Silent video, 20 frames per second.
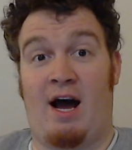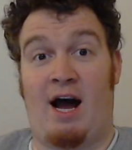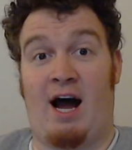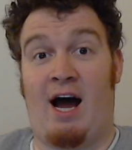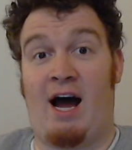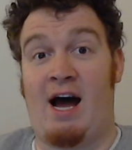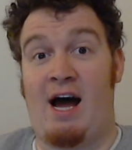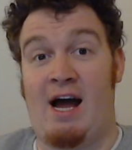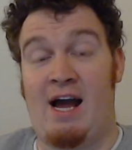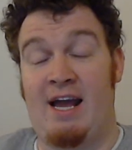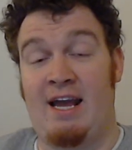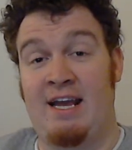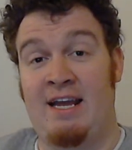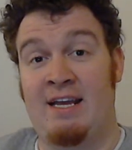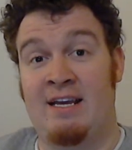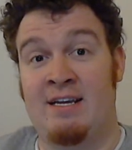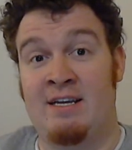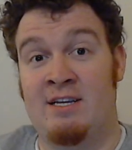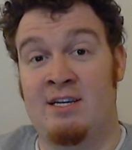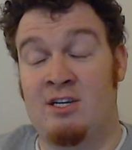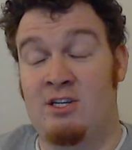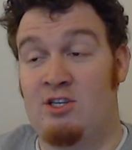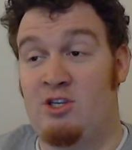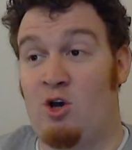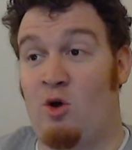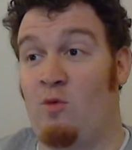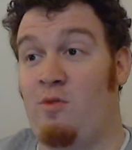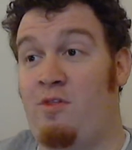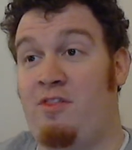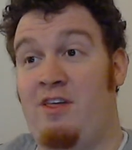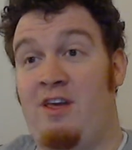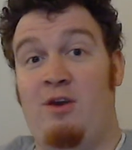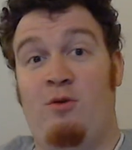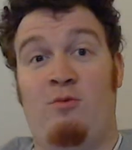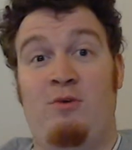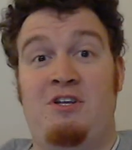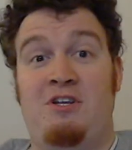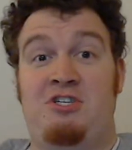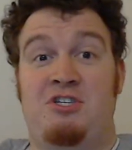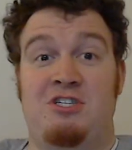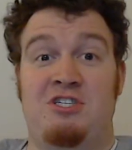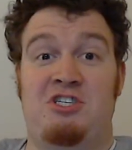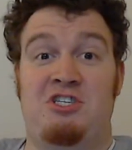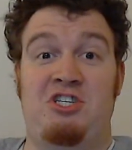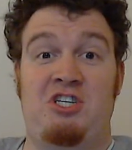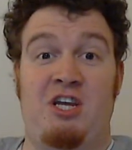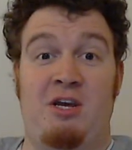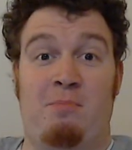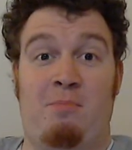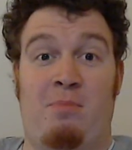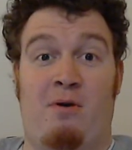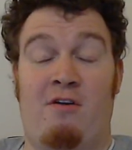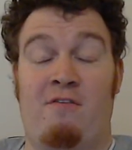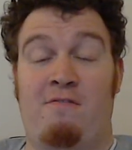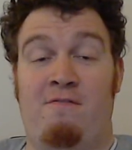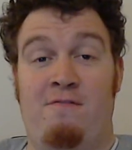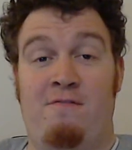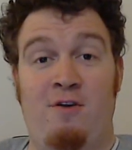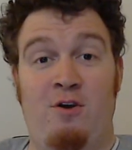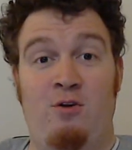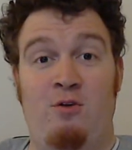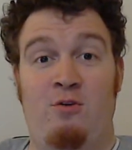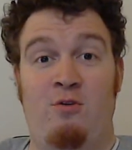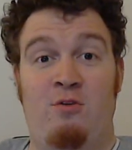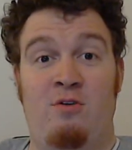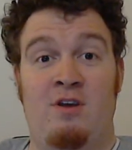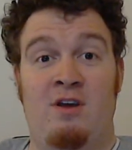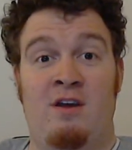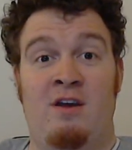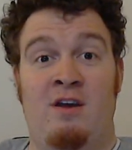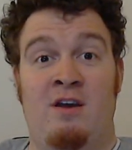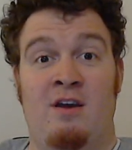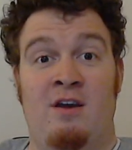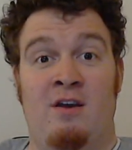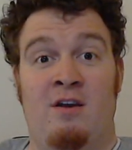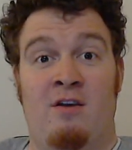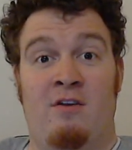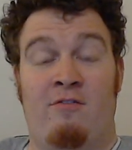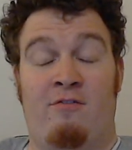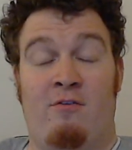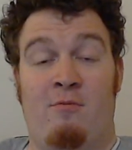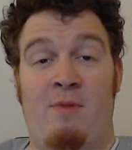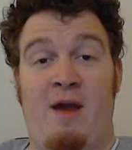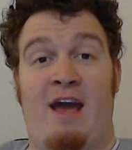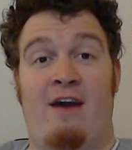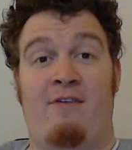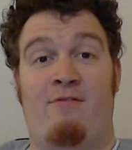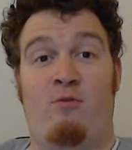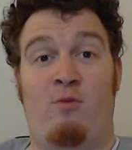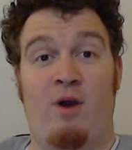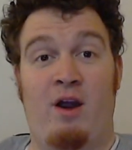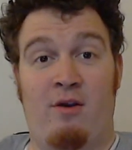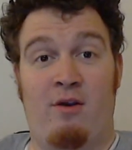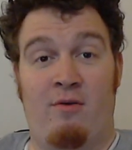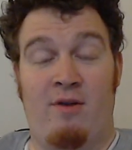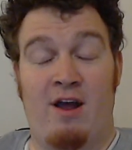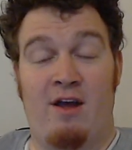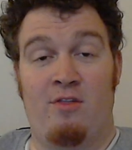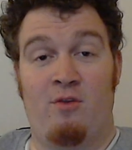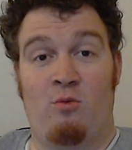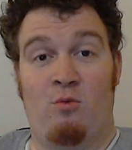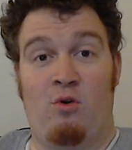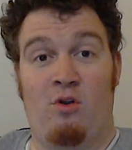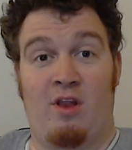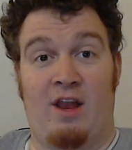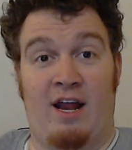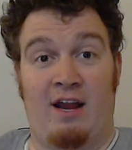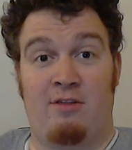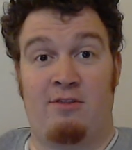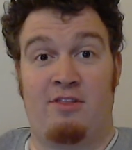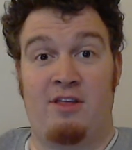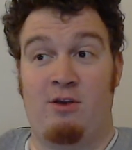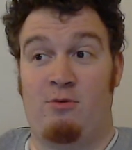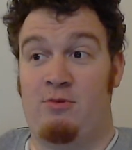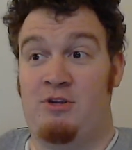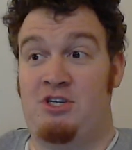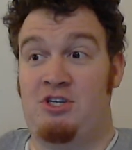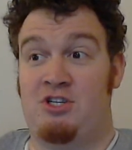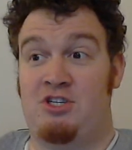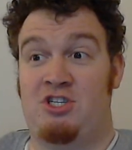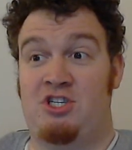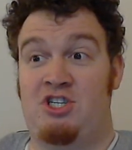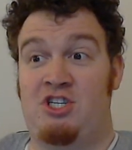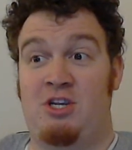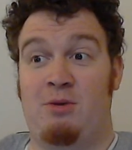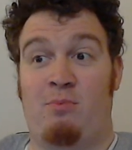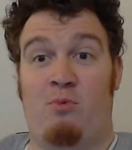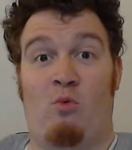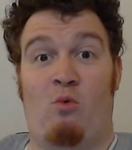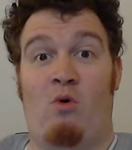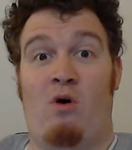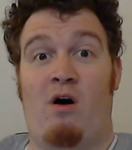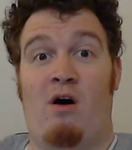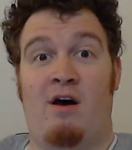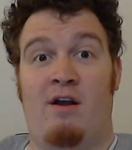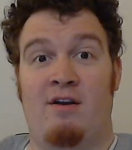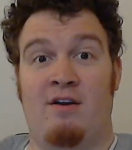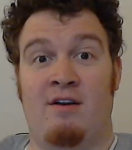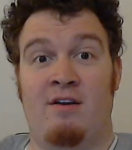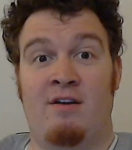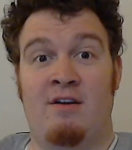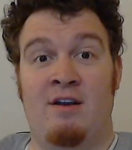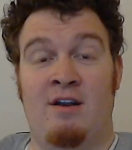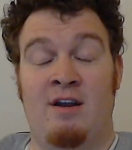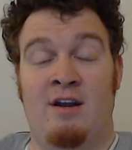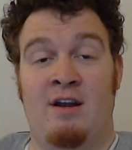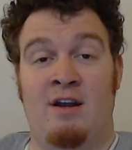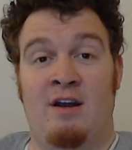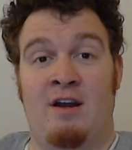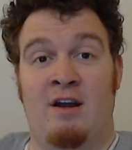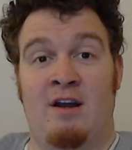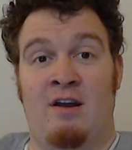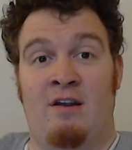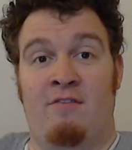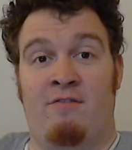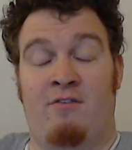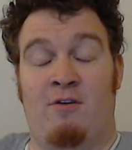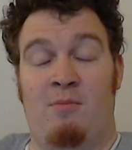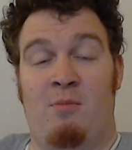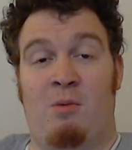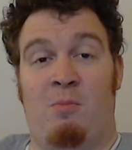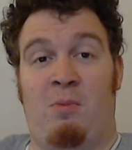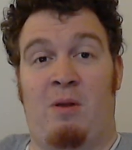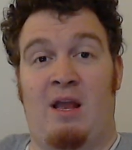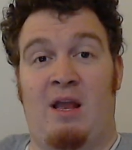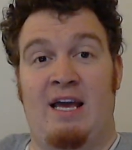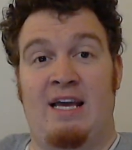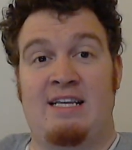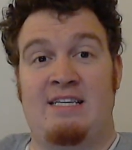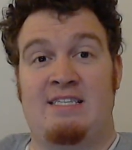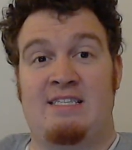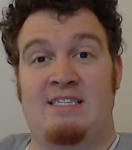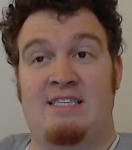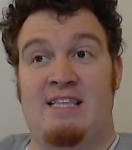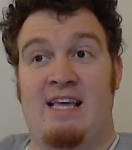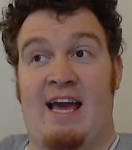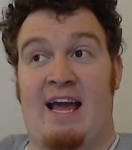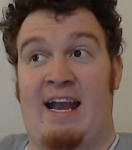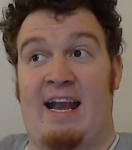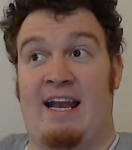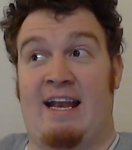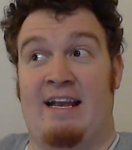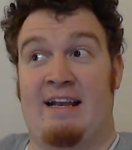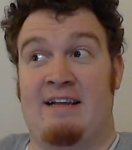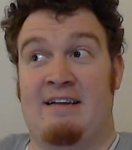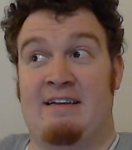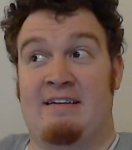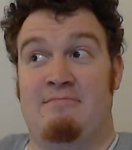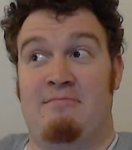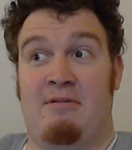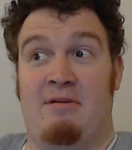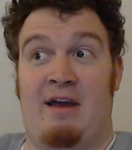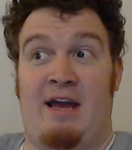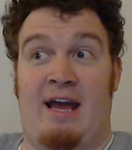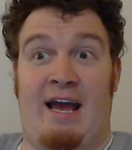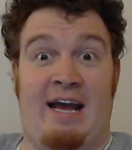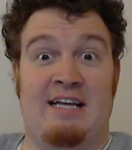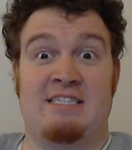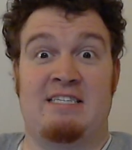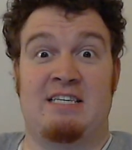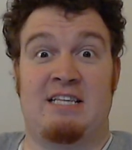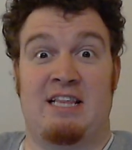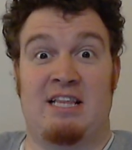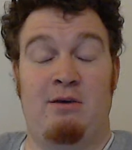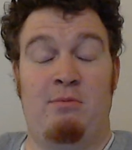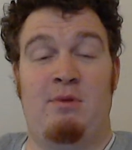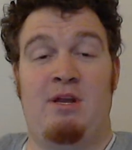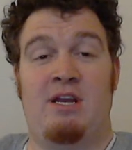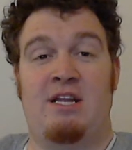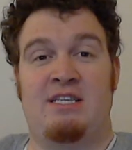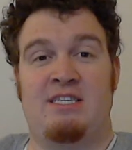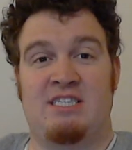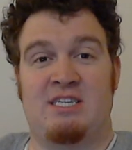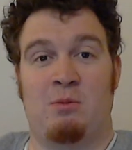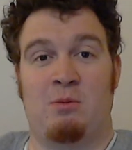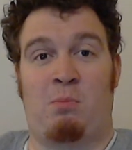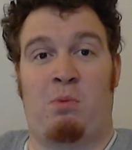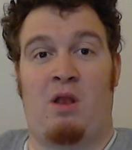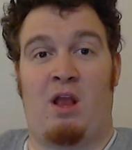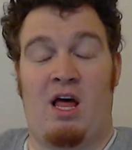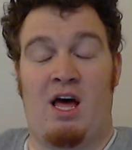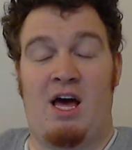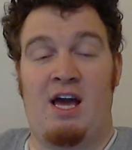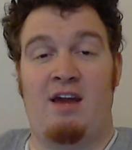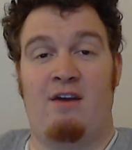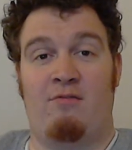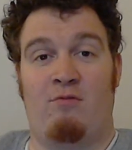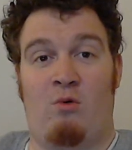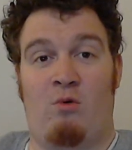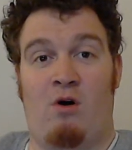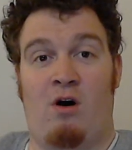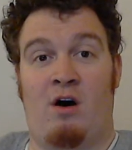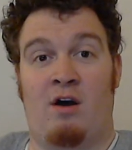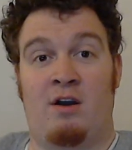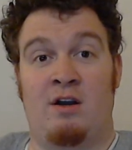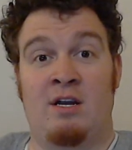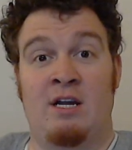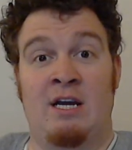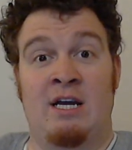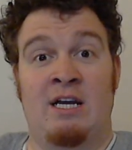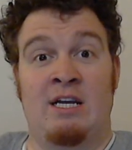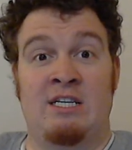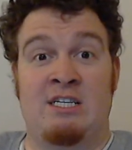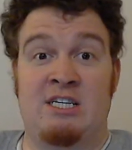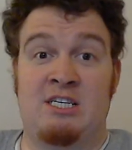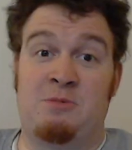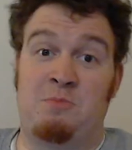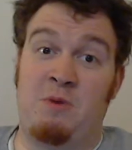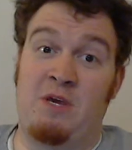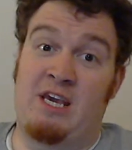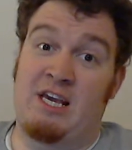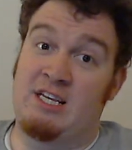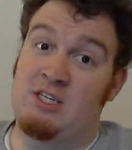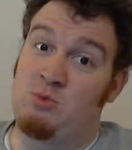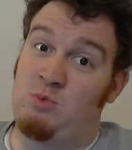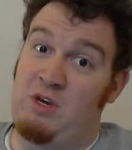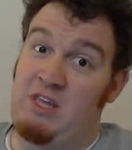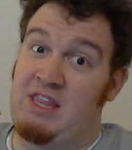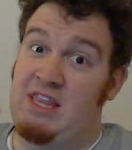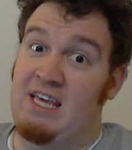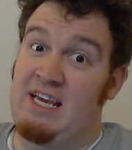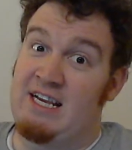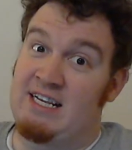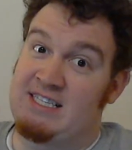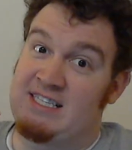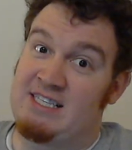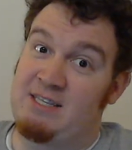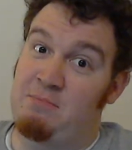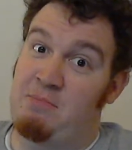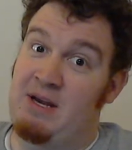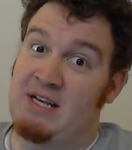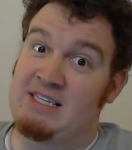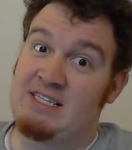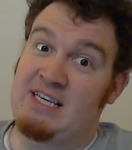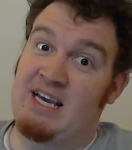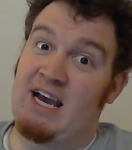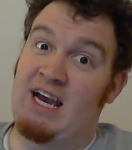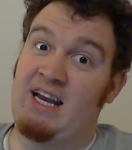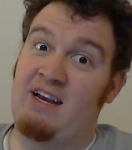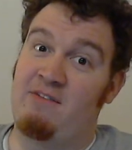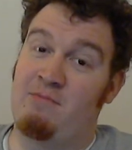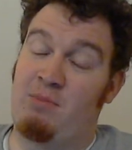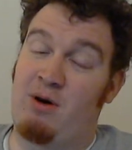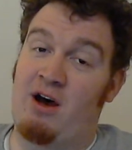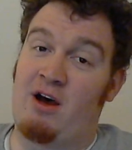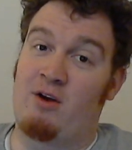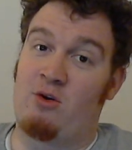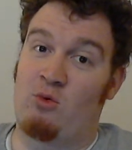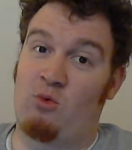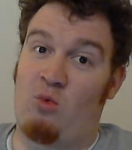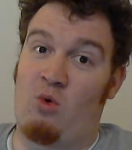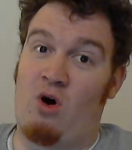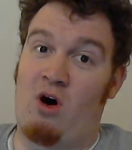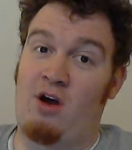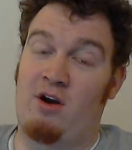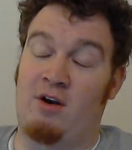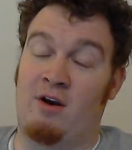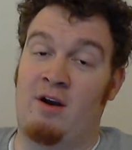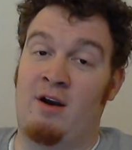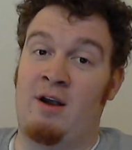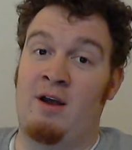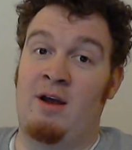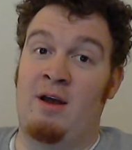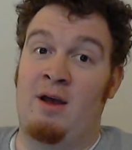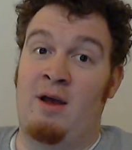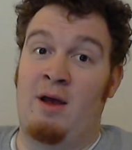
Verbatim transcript: I don't think we should ship our food from halfway around the world. I don't think we should ship water from a place that has a limited supply of water just because we think it's the best kind of bottled water.